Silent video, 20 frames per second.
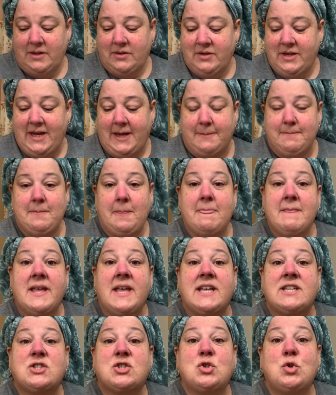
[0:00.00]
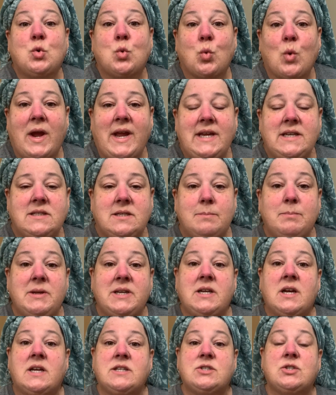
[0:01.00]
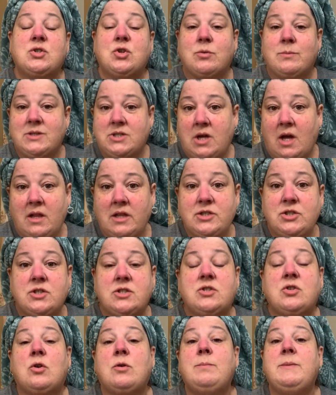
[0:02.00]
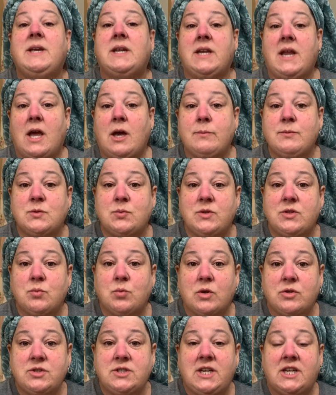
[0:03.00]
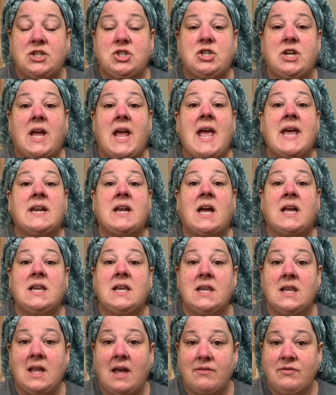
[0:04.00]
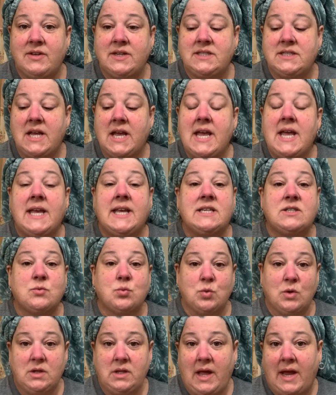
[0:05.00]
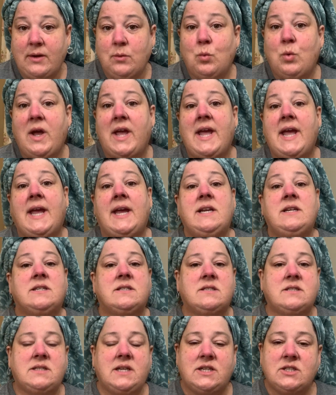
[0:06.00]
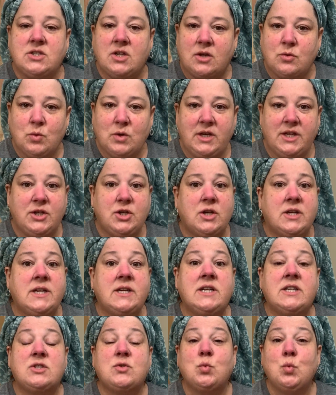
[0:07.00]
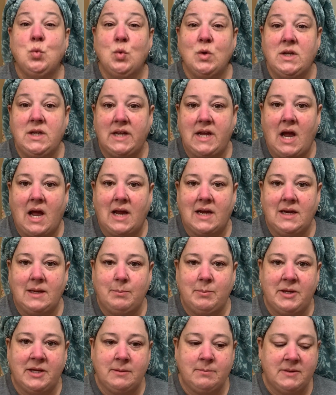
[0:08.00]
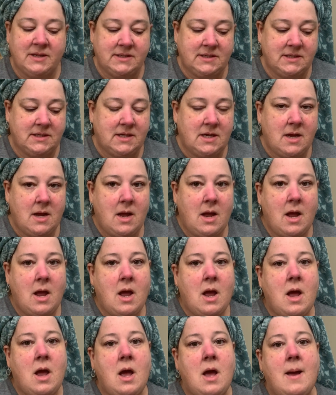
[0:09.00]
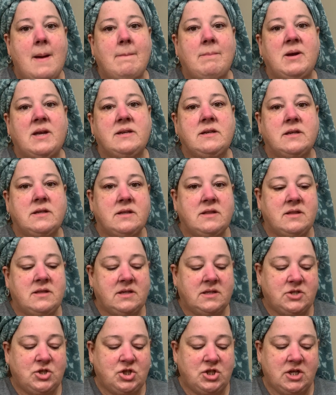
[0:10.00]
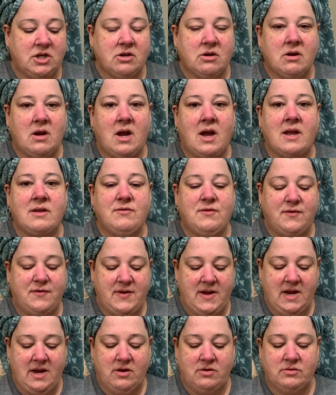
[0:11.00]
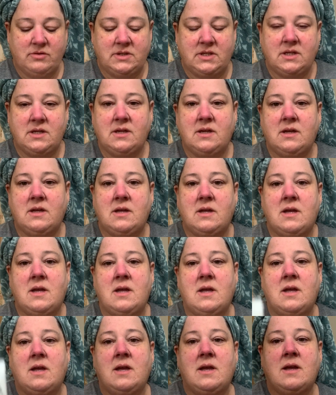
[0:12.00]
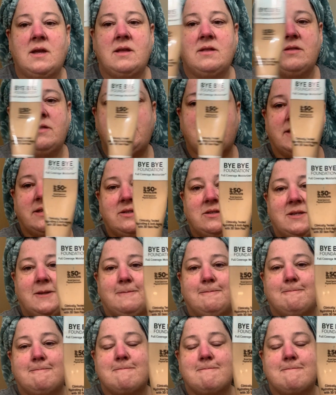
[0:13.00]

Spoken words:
Okay. It's great because the dermatologist told me it helps with rosacea and I love it. It's real lightweight, it stays on really good, and it's really highly pigmented. But this year I found this.